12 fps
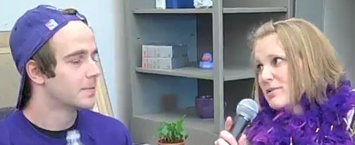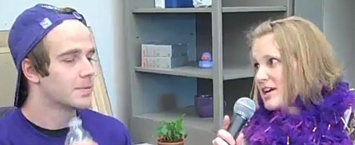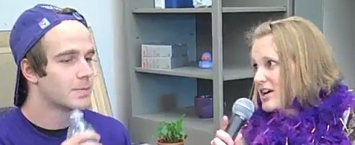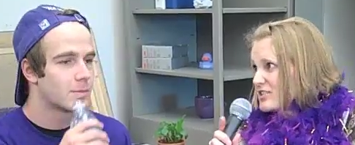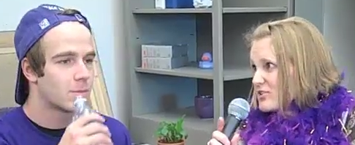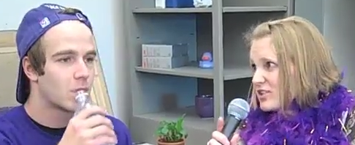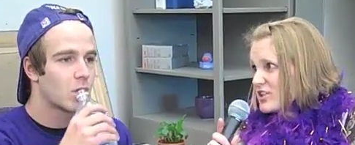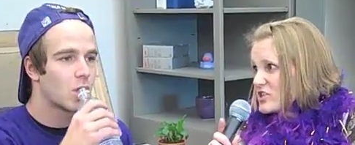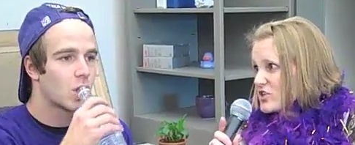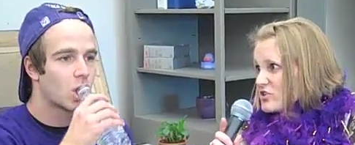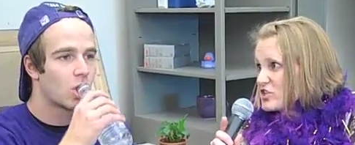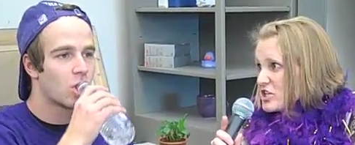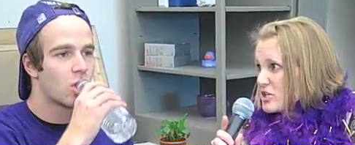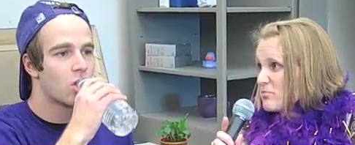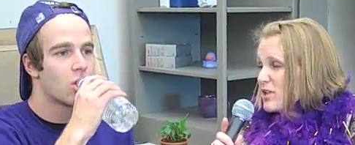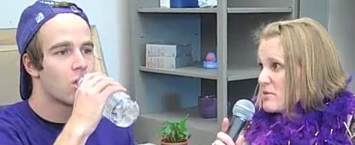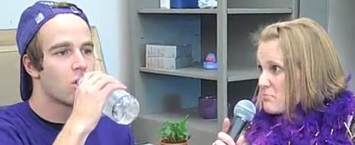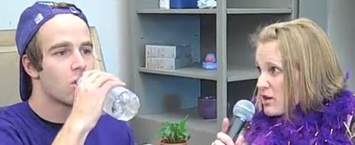Speaker 1: cuts really showed you you
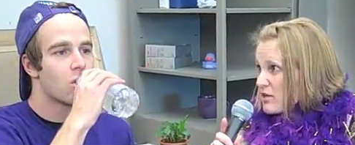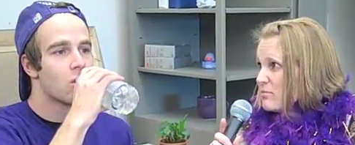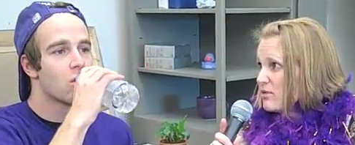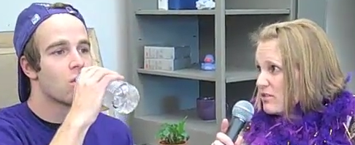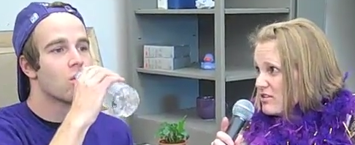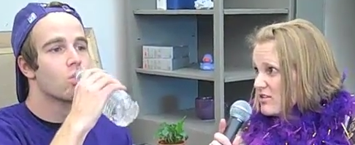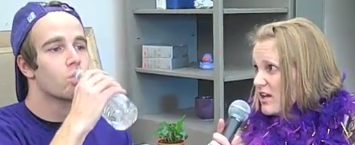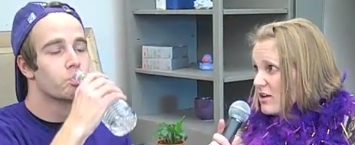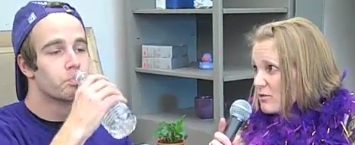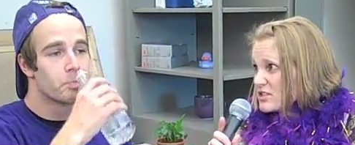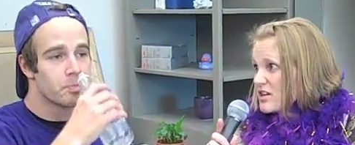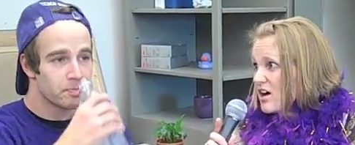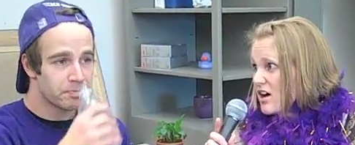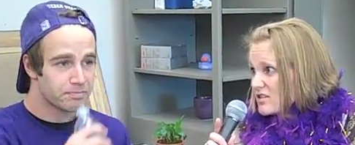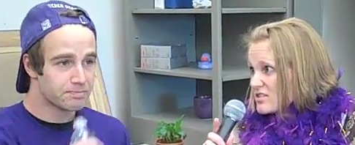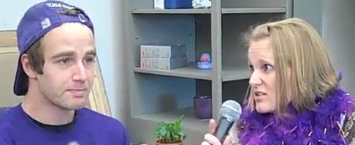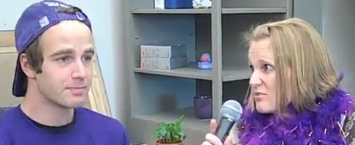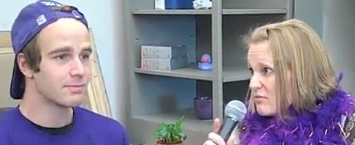bled purple. That was
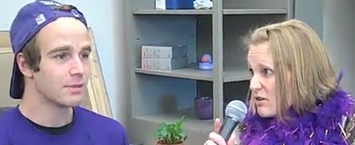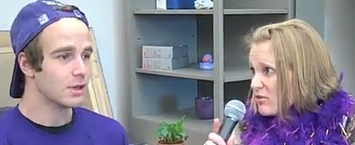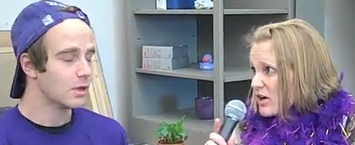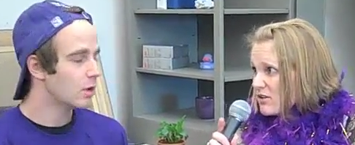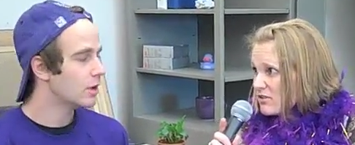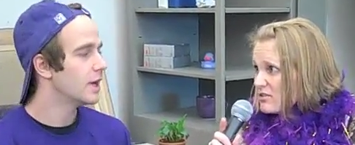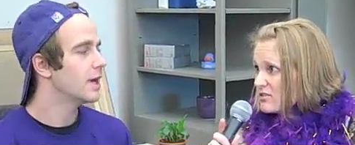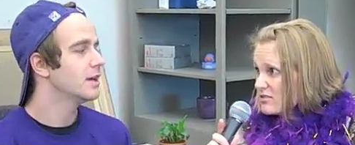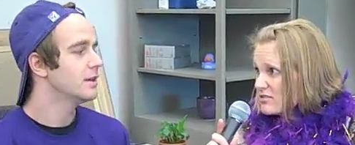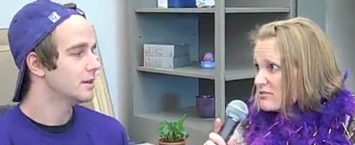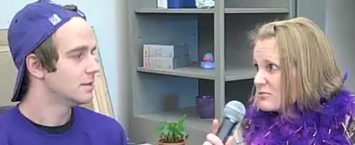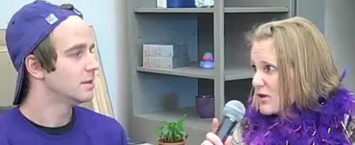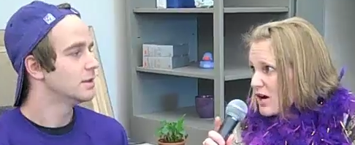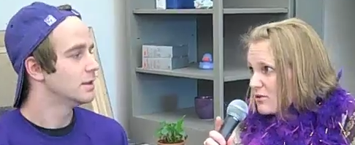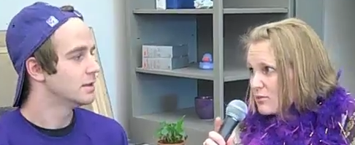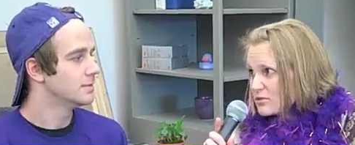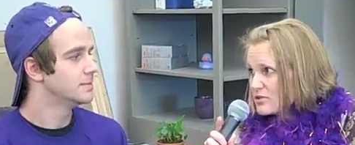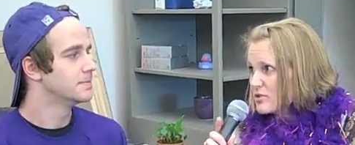awesome. Oh, wow. Oh yeah.
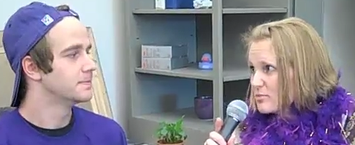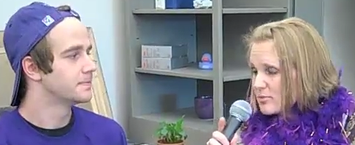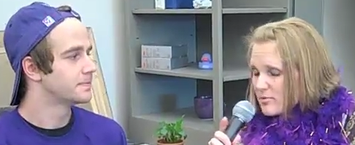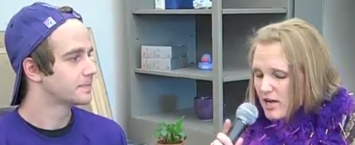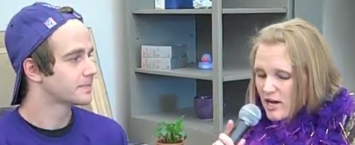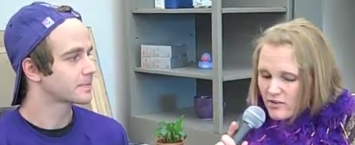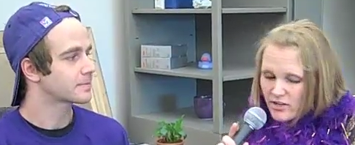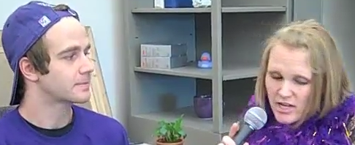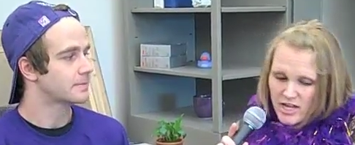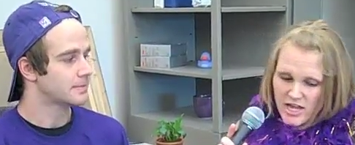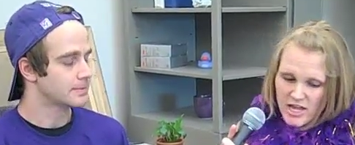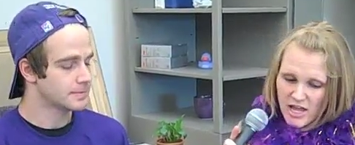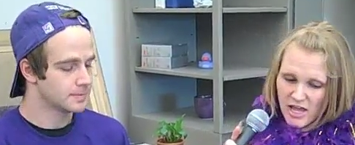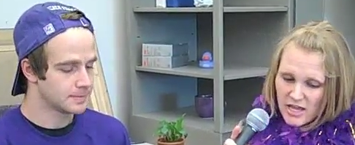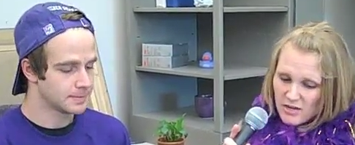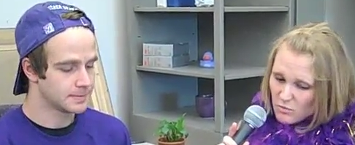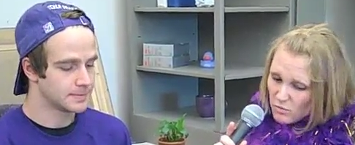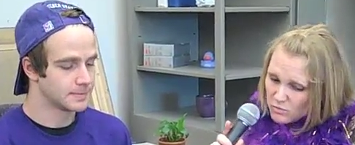Wow, super proud.
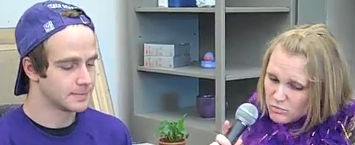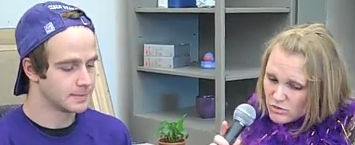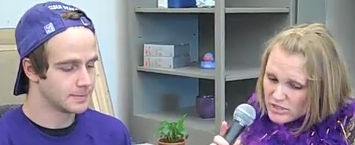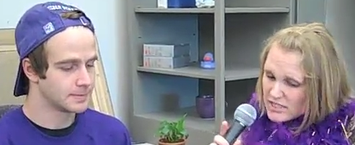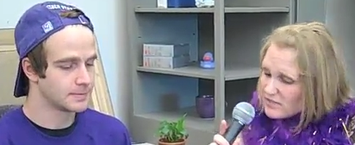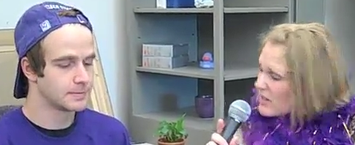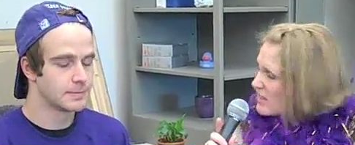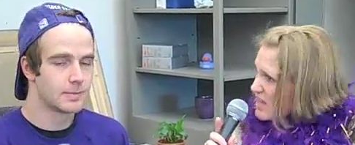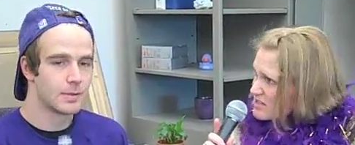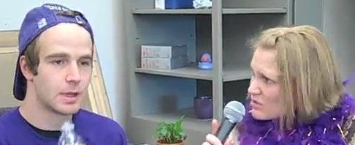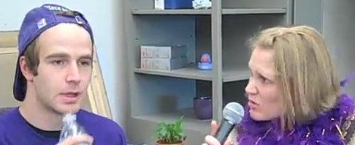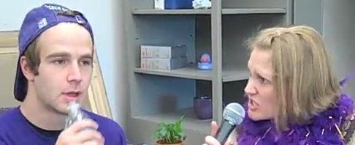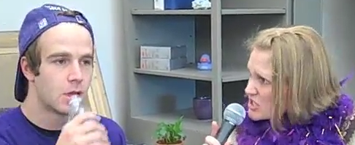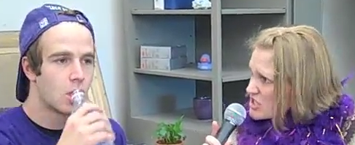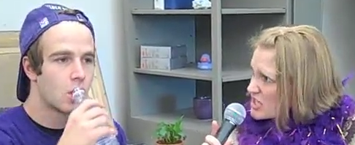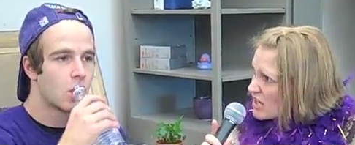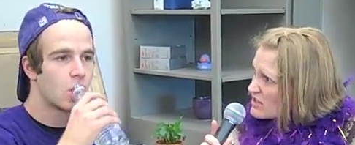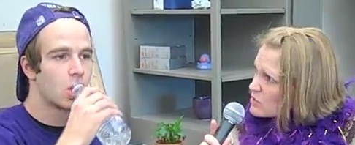Hey, well, last question.
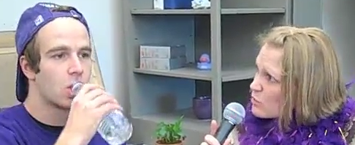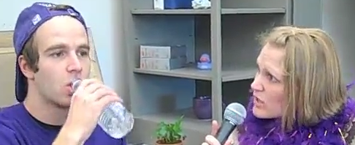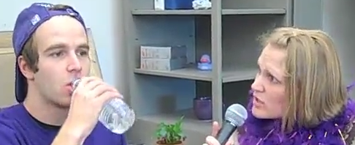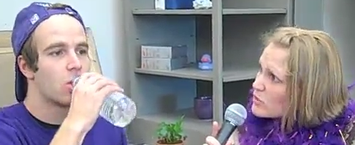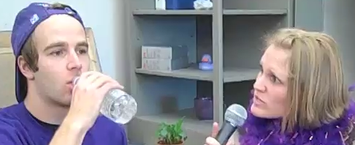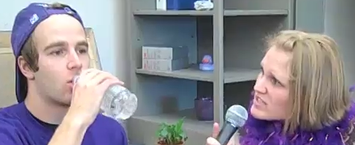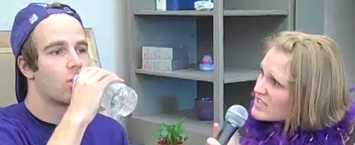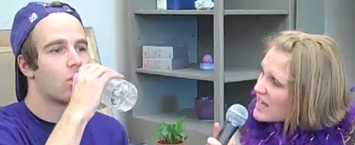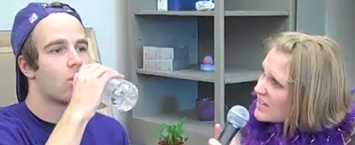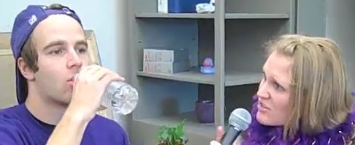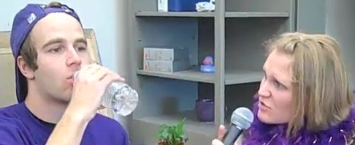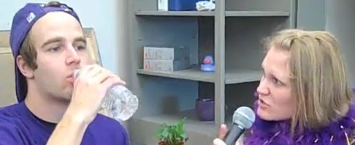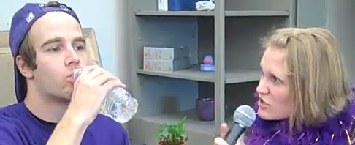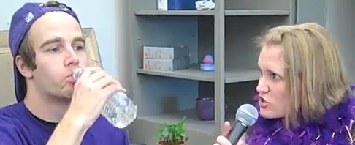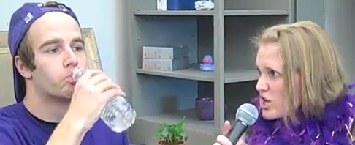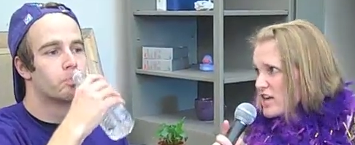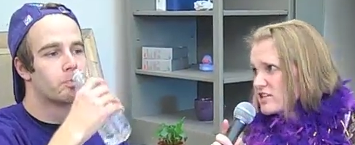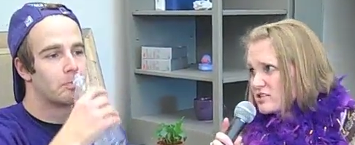Tell us what you would say to those
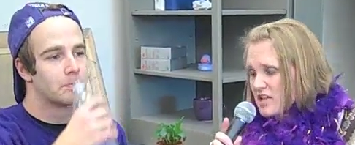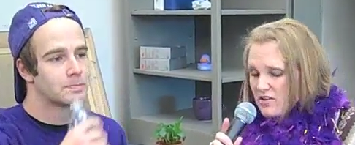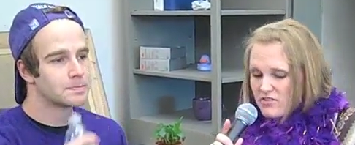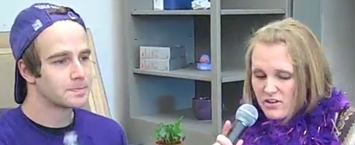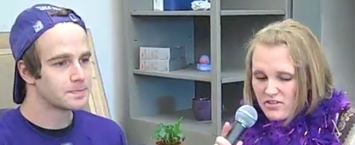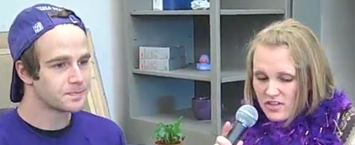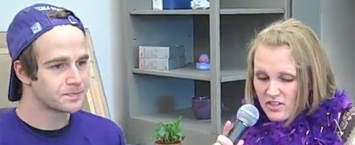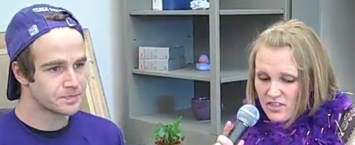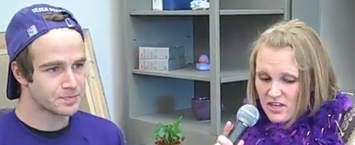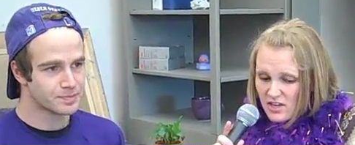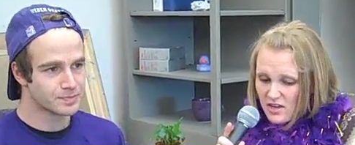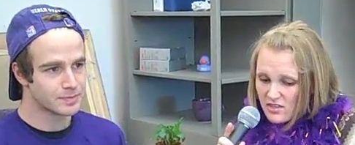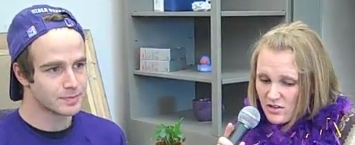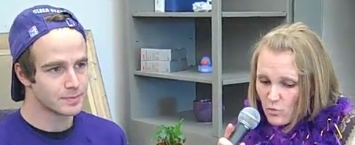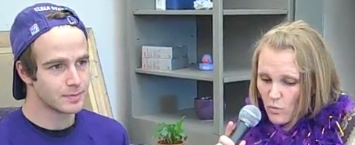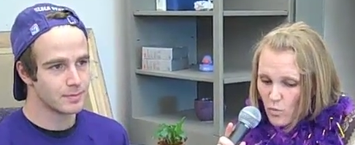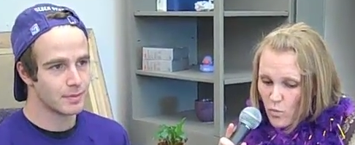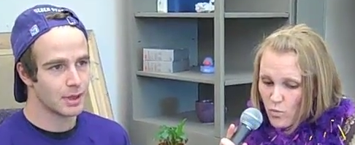detractors out there that think that
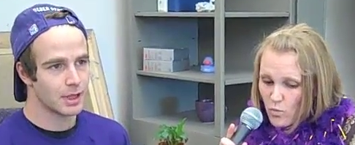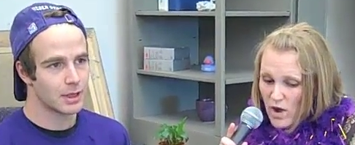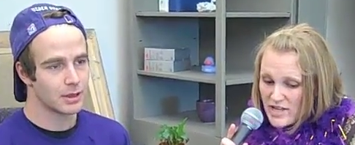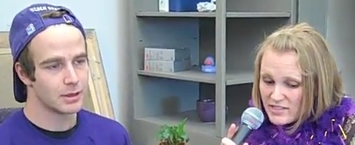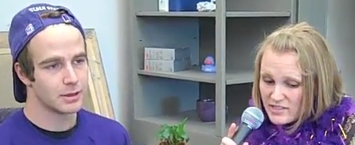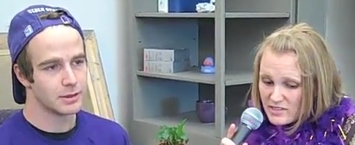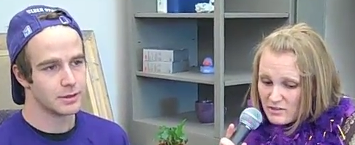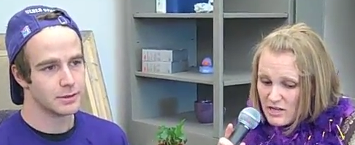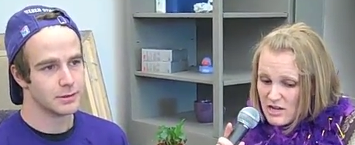waste